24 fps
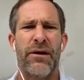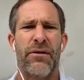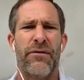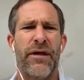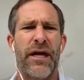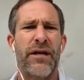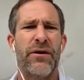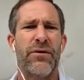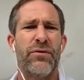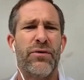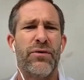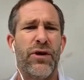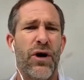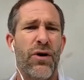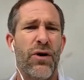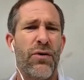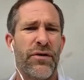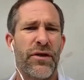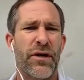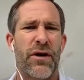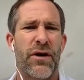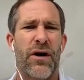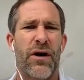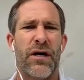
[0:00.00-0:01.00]
or they don't know
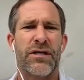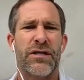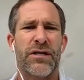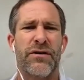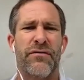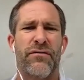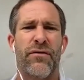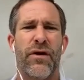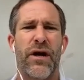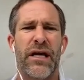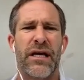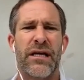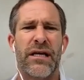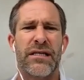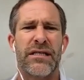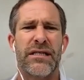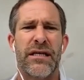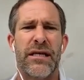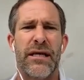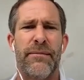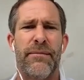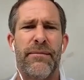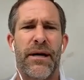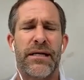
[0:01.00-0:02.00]
what the cost of running a
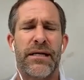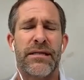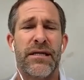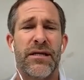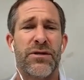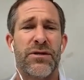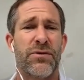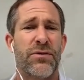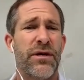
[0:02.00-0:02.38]
city bus is,